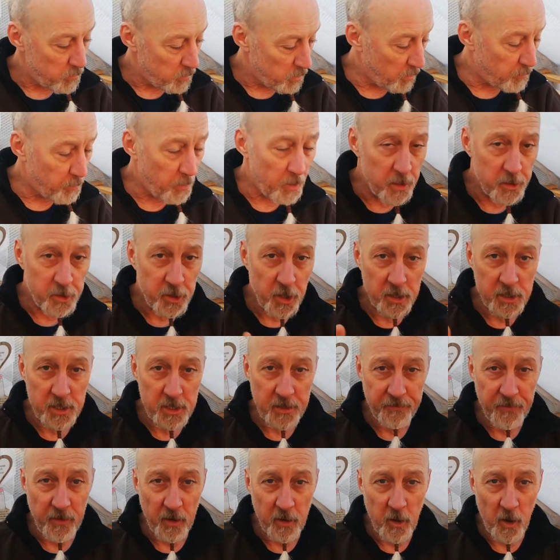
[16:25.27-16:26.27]
I apologise
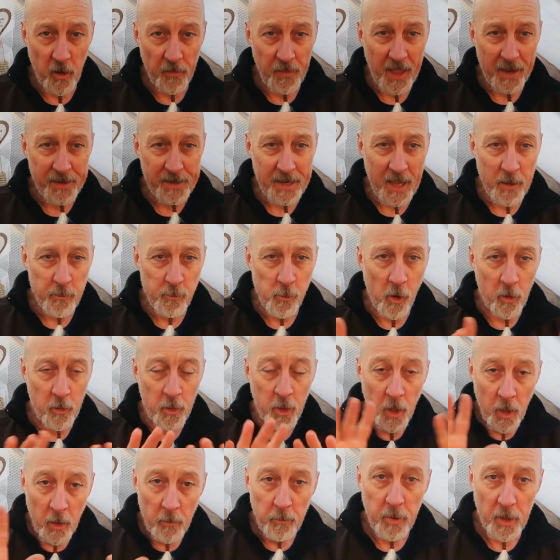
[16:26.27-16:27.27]
if I got that name wrong,
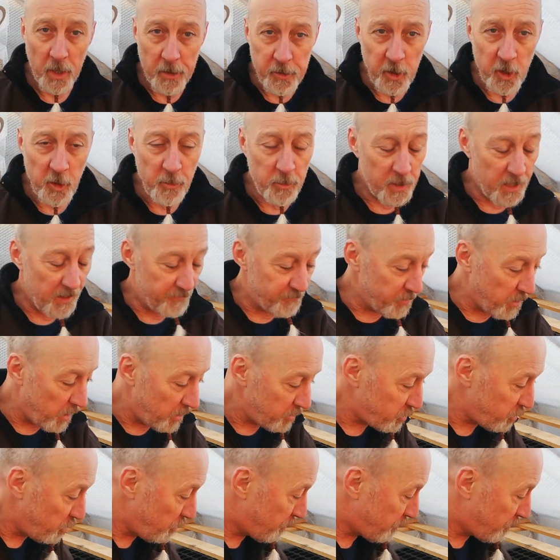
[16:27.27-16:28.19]
but I do believe Nigel